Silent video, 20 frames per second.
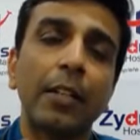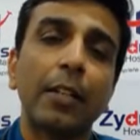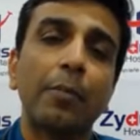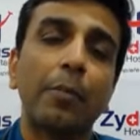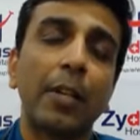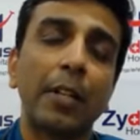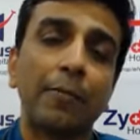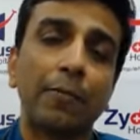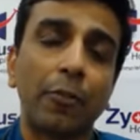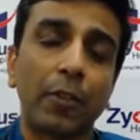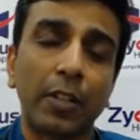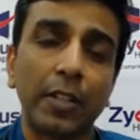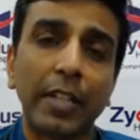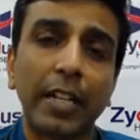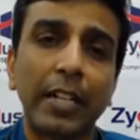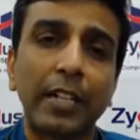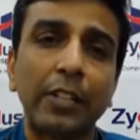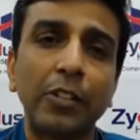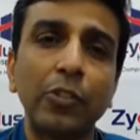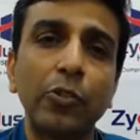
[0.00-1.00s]
But for
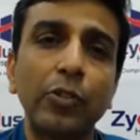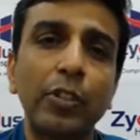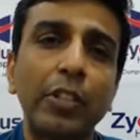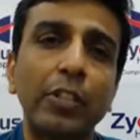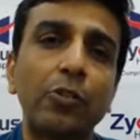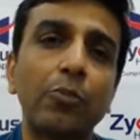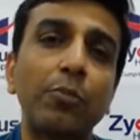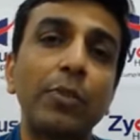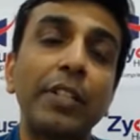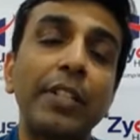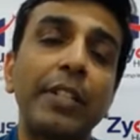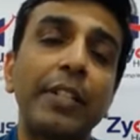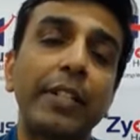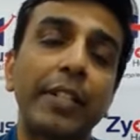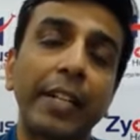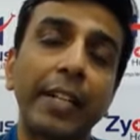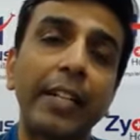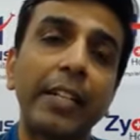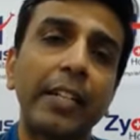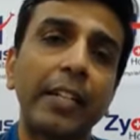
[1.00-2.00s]
that you need to be
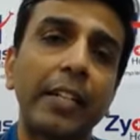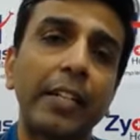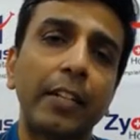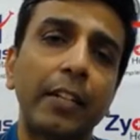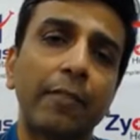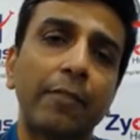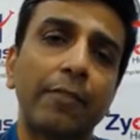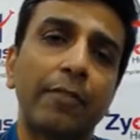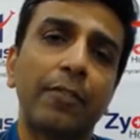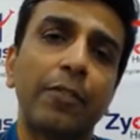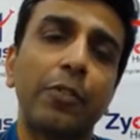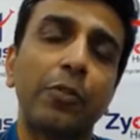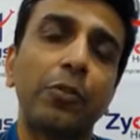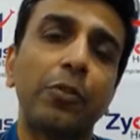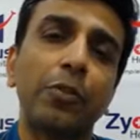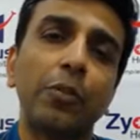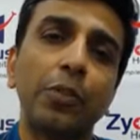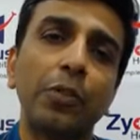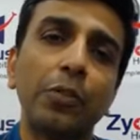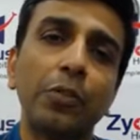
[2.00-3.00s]
trained enough
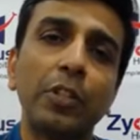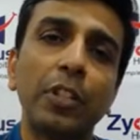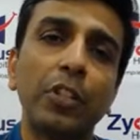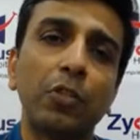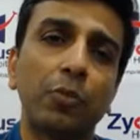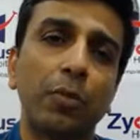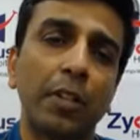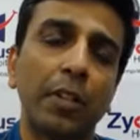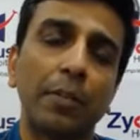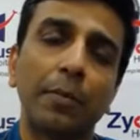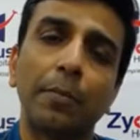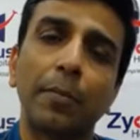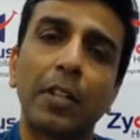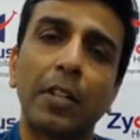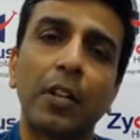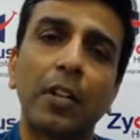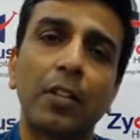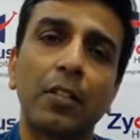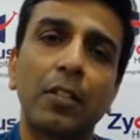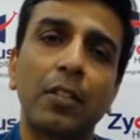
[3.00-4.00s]
to do this one,
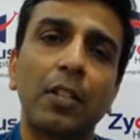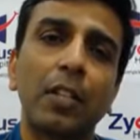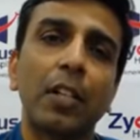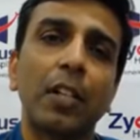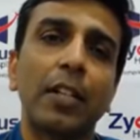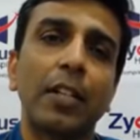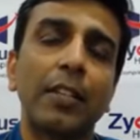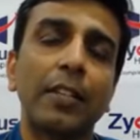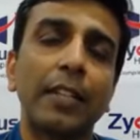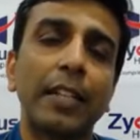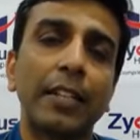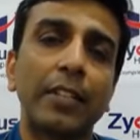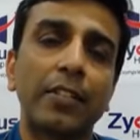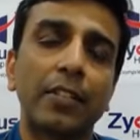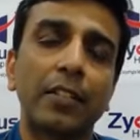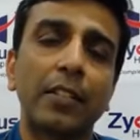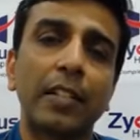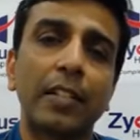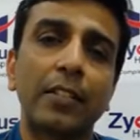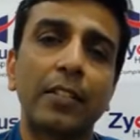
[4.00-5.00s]
because
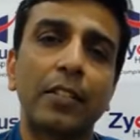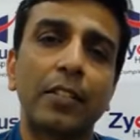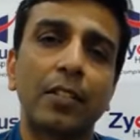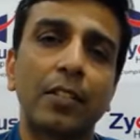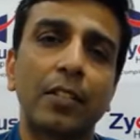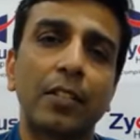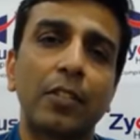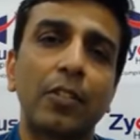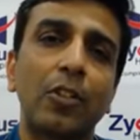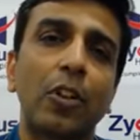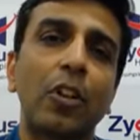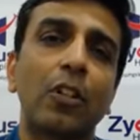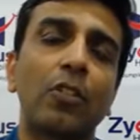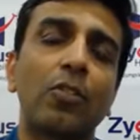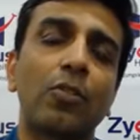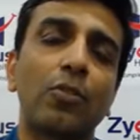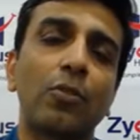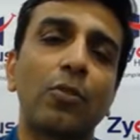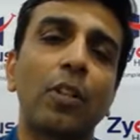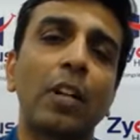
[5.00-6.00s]
that's not
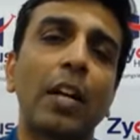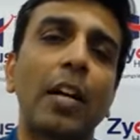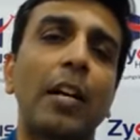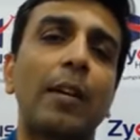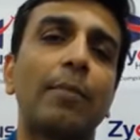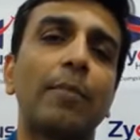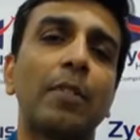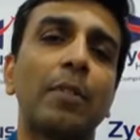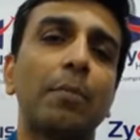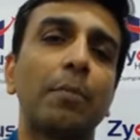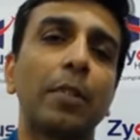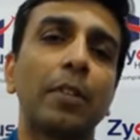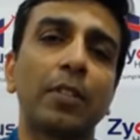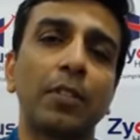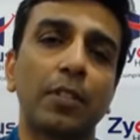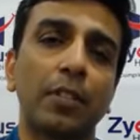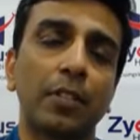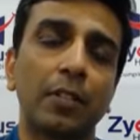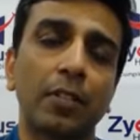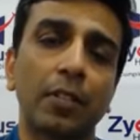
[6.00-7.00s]
should harm the
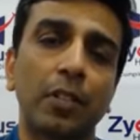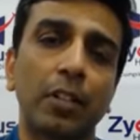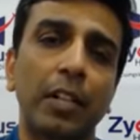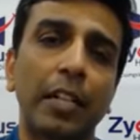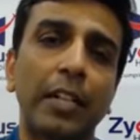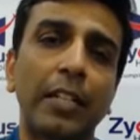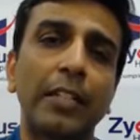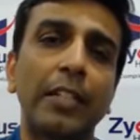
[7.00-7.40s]
person, and